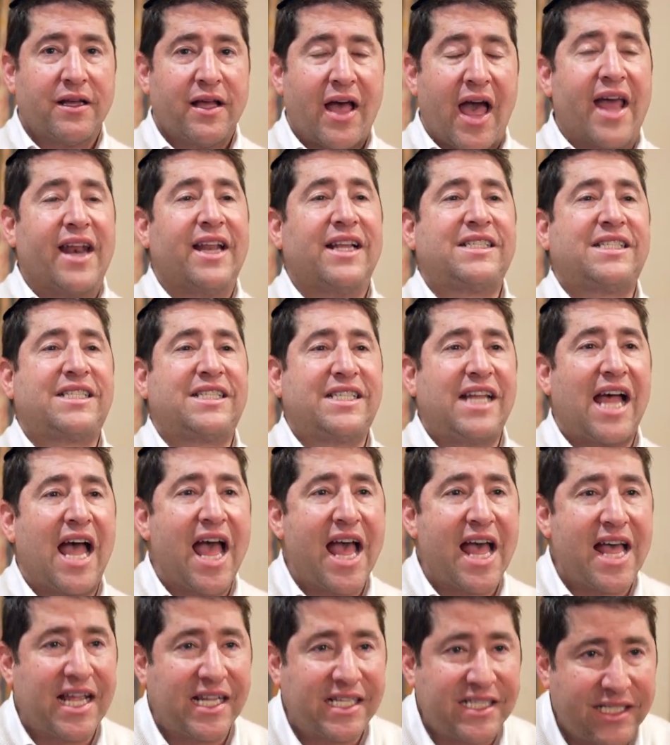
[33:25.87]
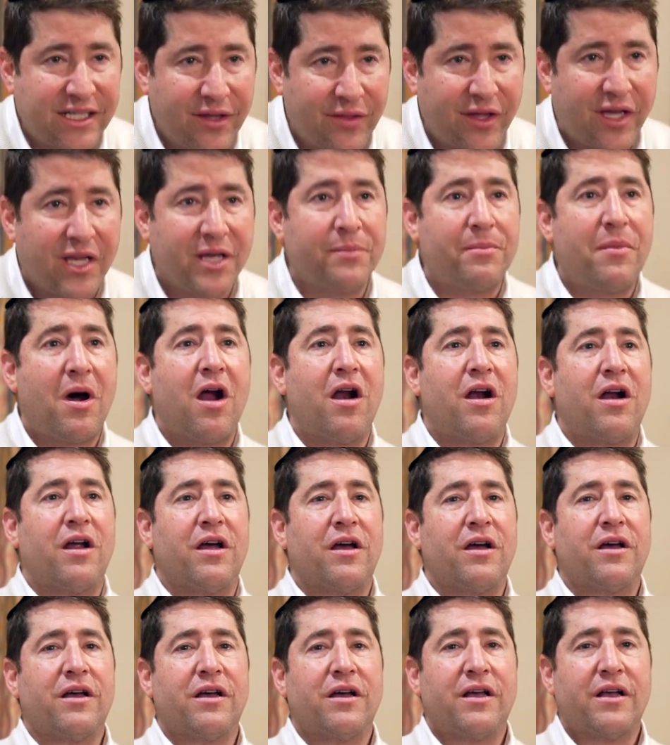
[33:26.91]
And it says in the
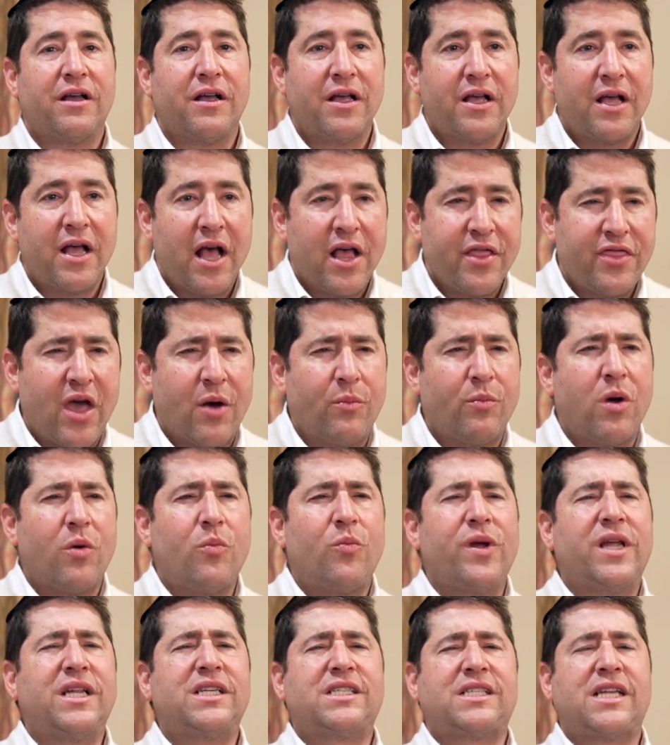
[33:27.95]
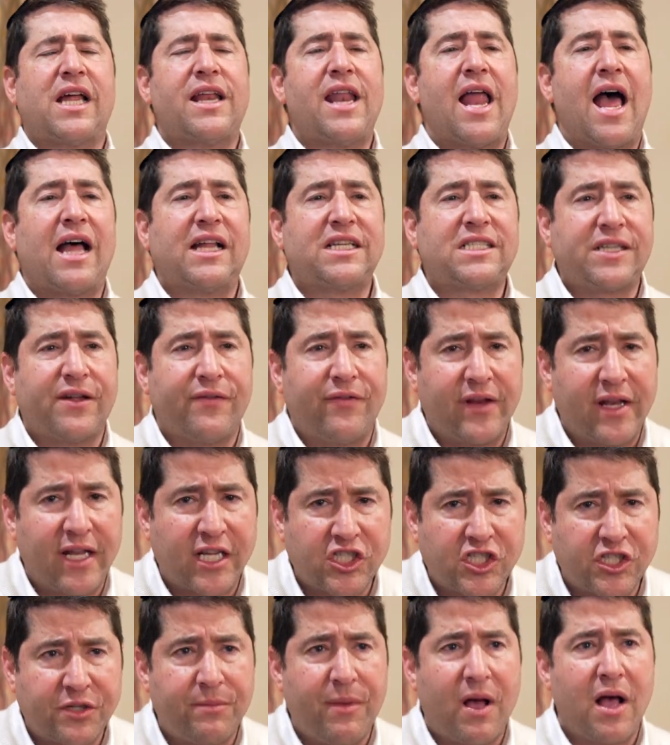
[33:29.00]
Gemara that when we said Na'aseh
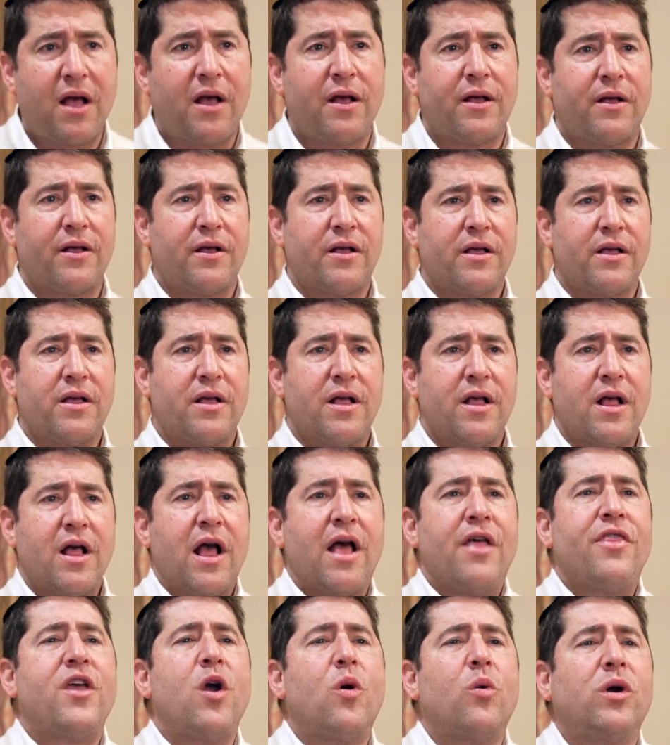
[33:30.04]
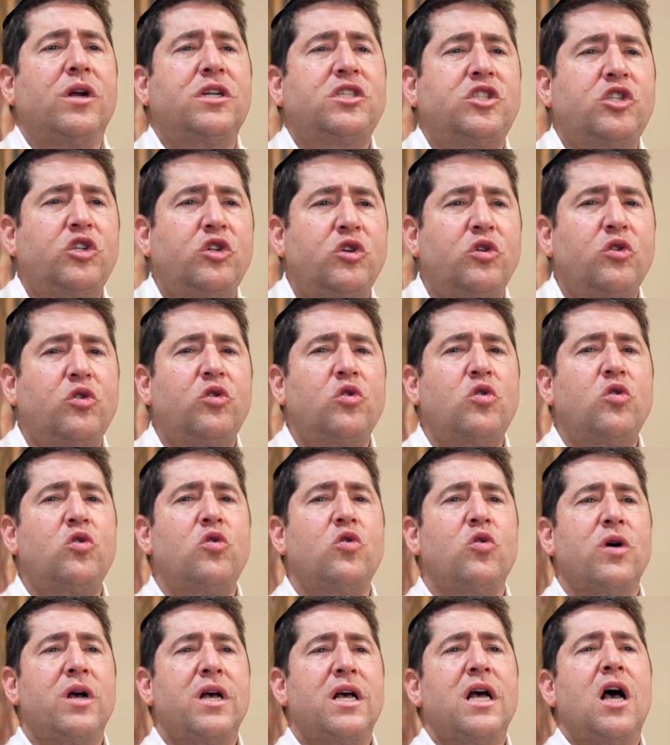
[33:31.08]
v'nishma, there were
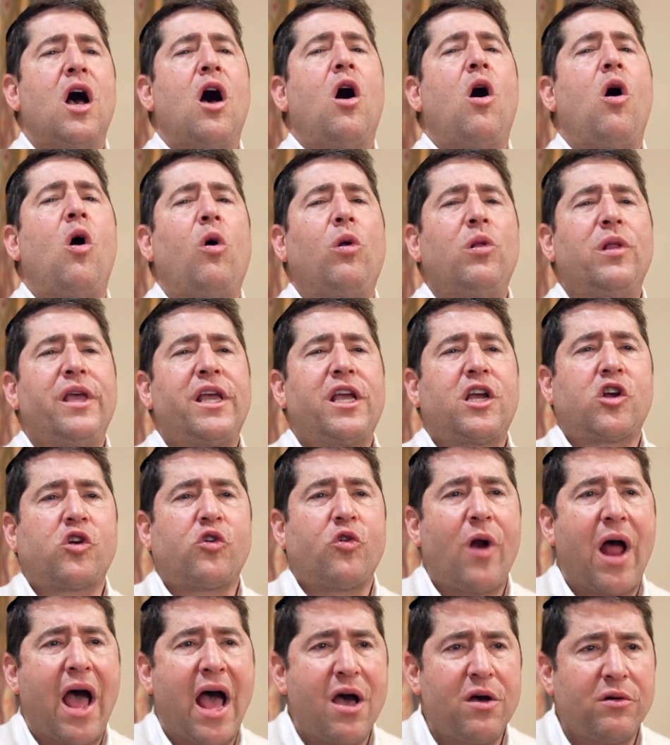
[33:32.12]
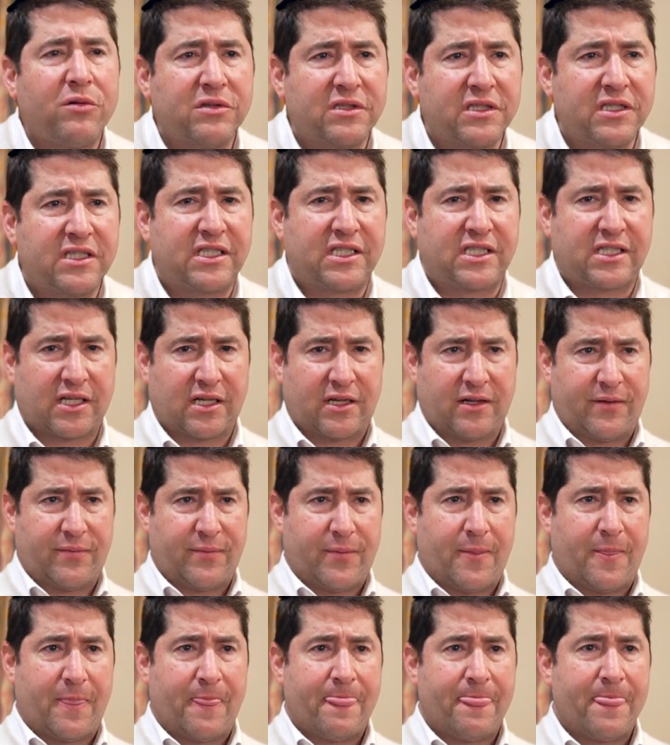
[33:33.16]
two holy crowns,
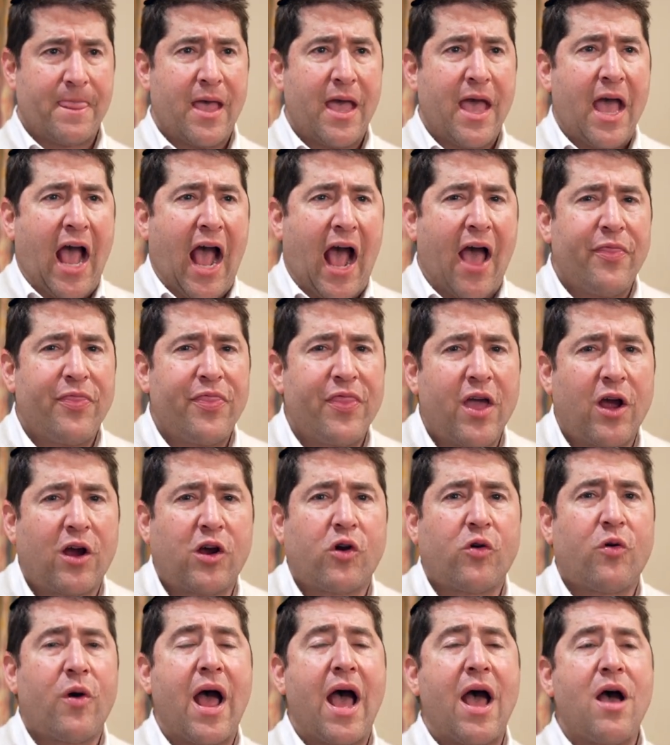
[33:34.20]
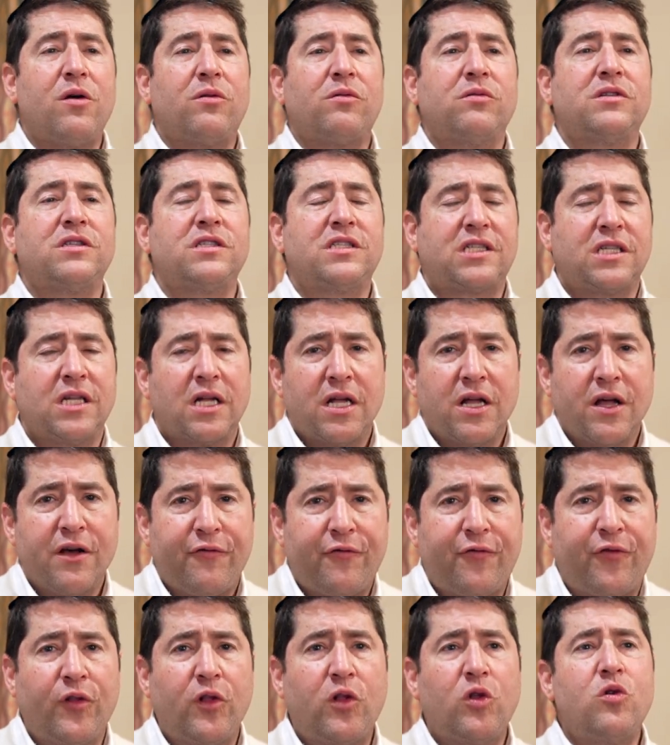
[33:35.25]
and the crowns
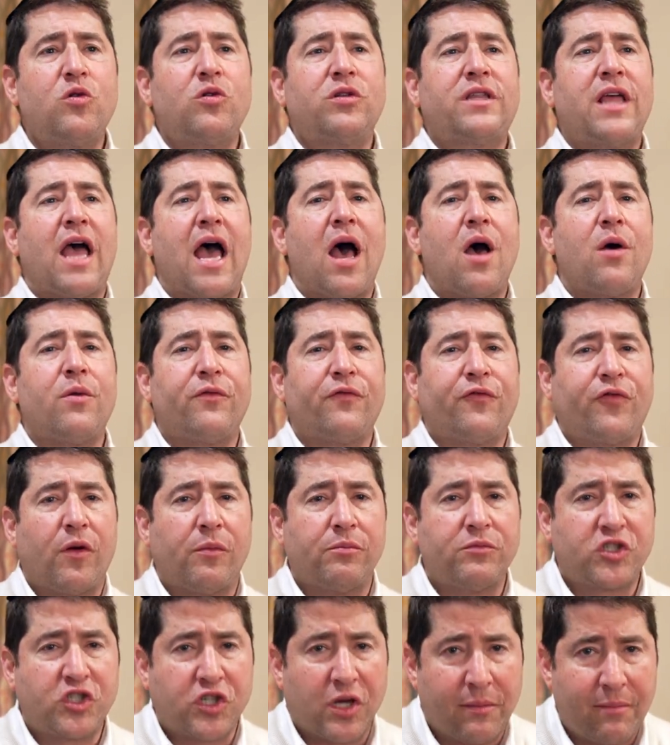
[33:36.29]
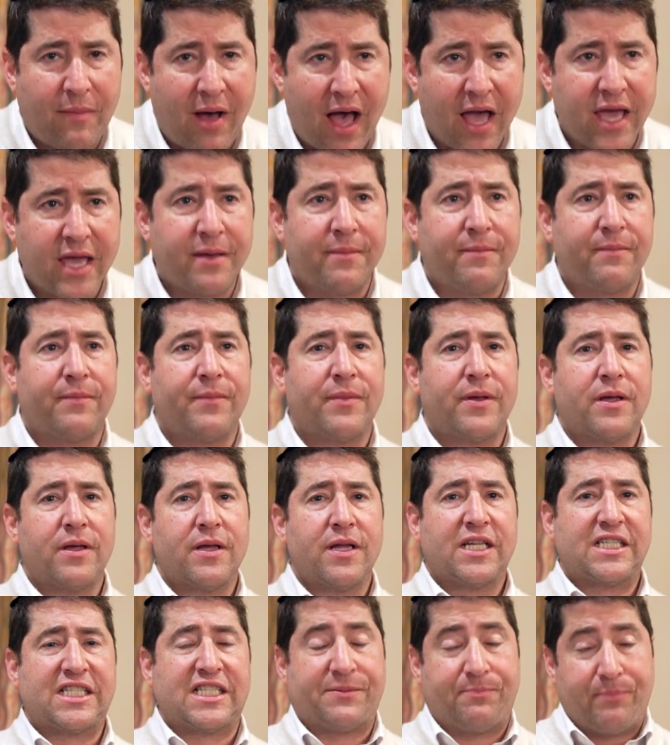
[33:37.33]
flew down from Shamayim,
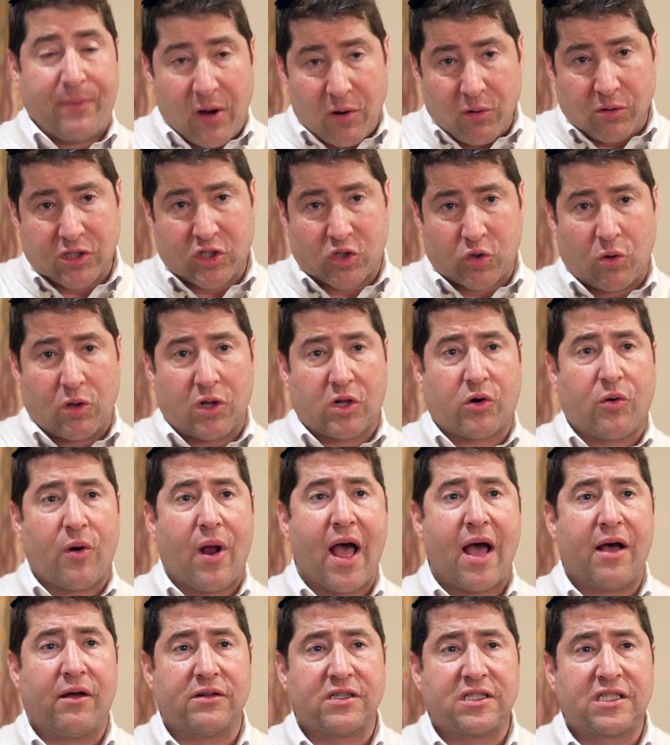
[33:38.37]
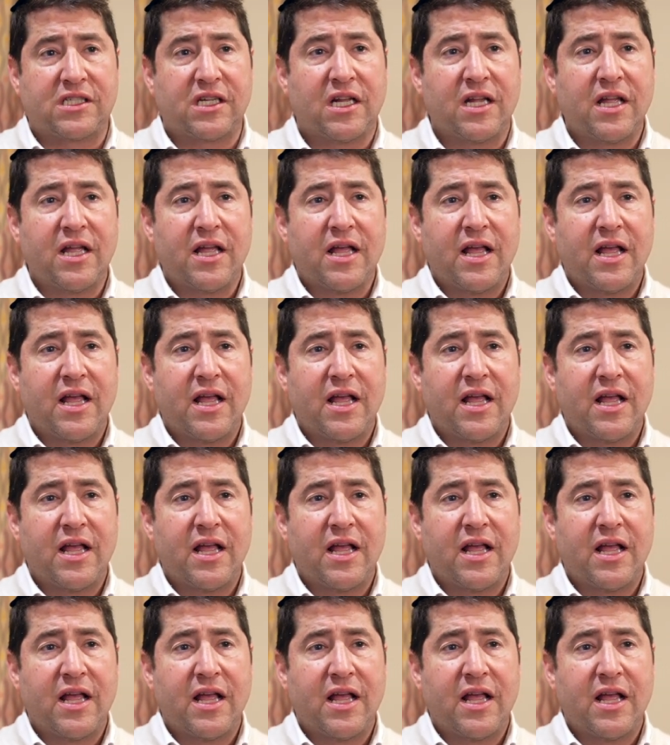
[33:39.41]
spiritual crowns,